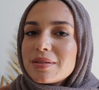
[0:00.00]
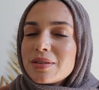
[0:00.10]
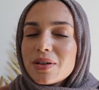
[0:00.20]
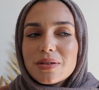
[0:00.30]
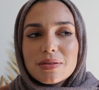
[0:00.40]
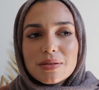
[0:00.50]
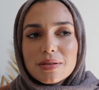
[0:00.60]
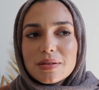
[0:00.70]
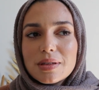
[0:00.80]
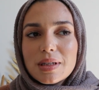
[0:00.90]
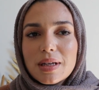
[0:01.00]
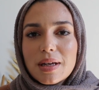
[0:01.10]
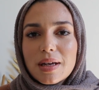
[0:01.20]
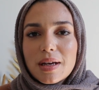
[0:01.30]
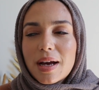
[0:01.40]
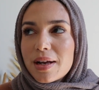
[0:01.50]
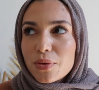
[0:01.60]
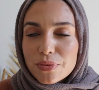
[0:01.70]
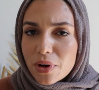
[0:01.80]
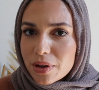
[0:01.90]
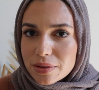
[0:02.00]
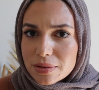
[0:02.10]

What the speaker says: Girl, I don't fart.